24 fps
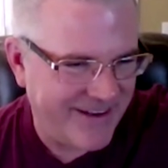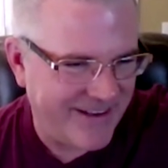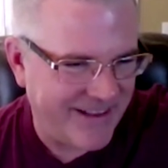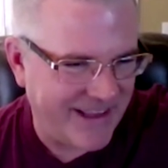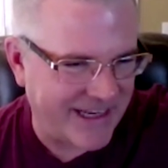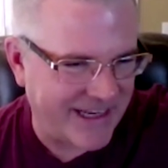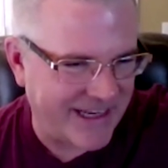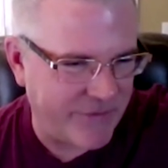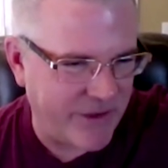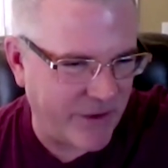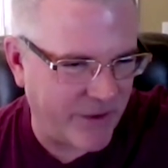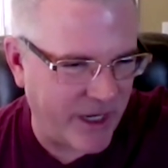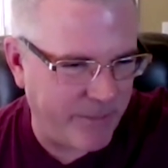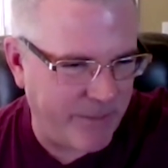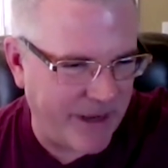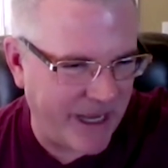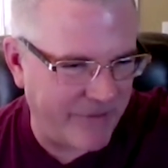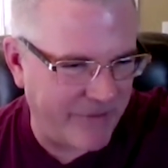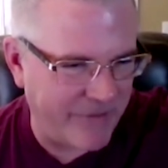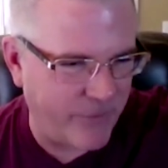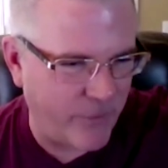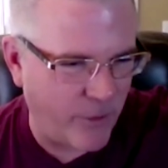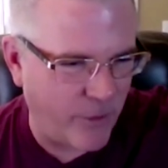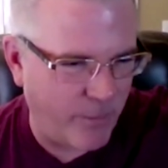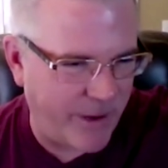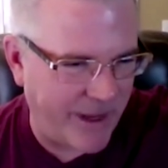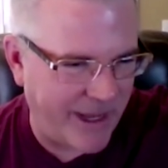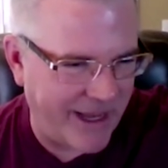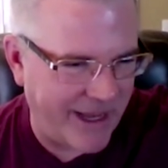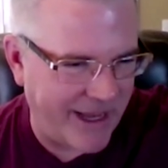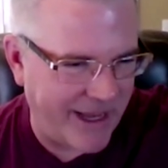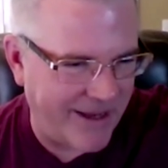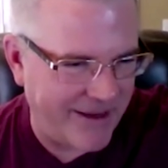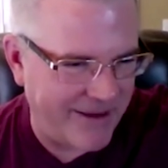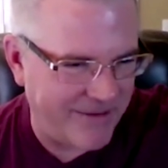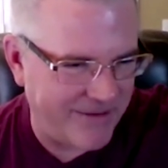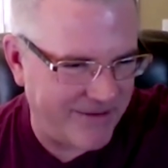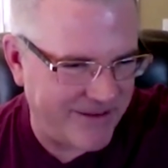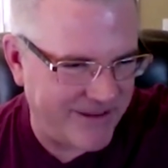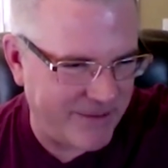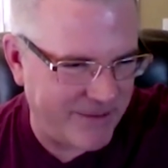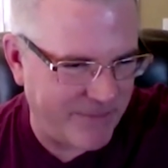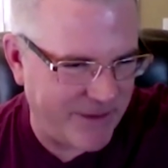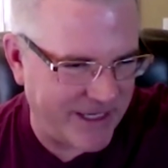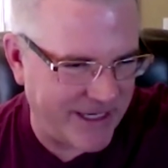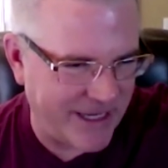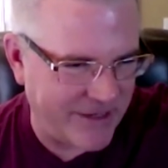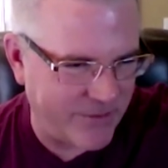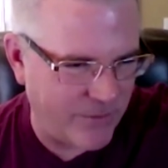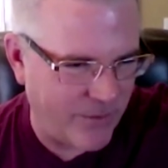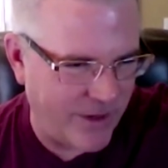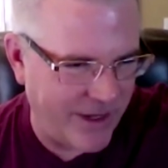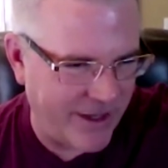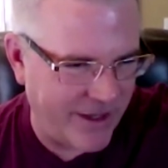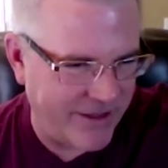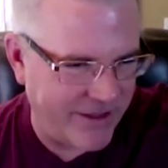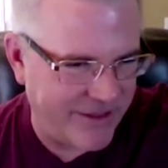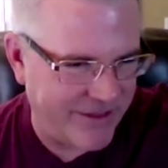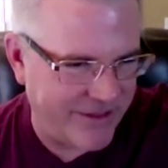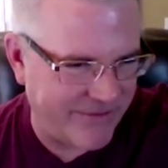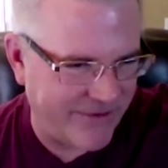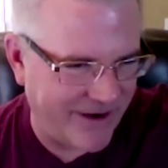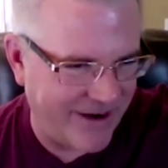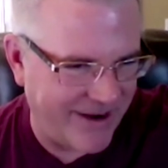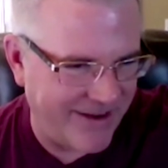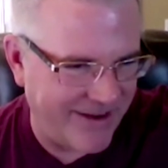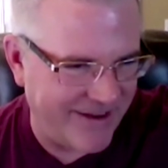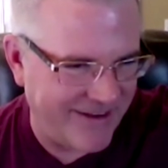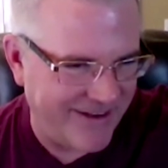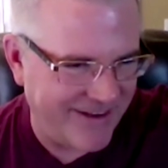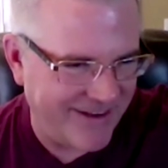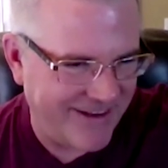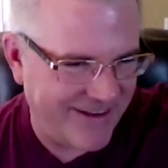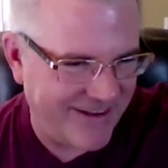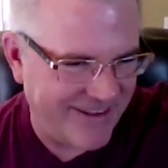Like if they're going to pay full pay to begin with, right?